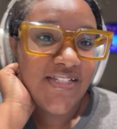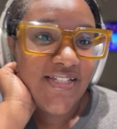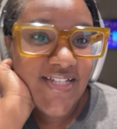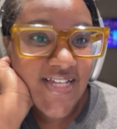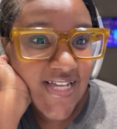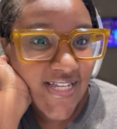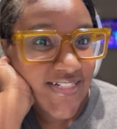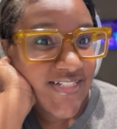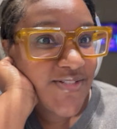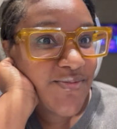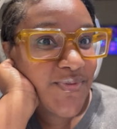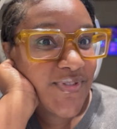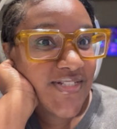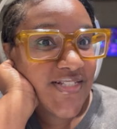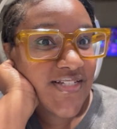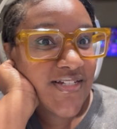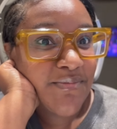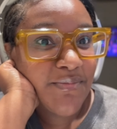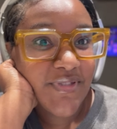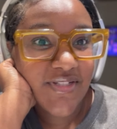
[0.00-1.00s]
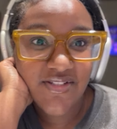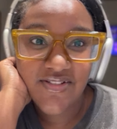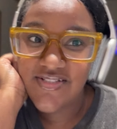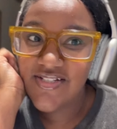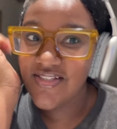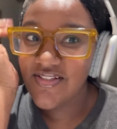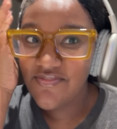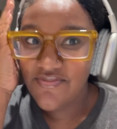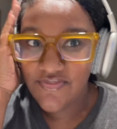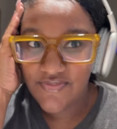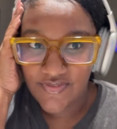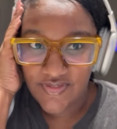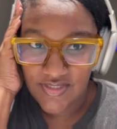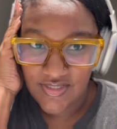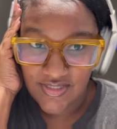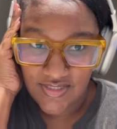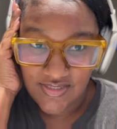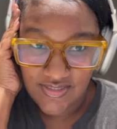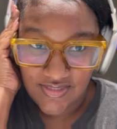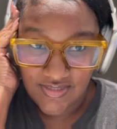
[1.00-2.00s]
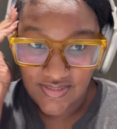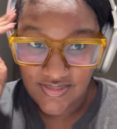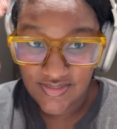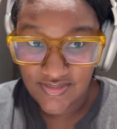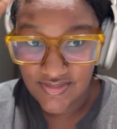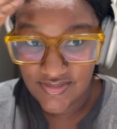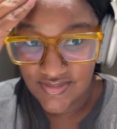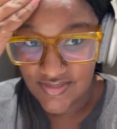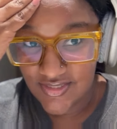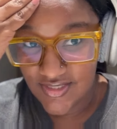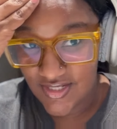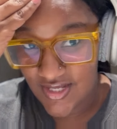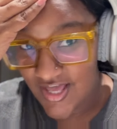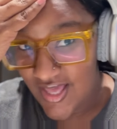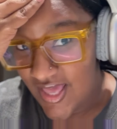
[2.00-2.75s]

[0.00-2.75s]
I just wanted to come and close out the vlog.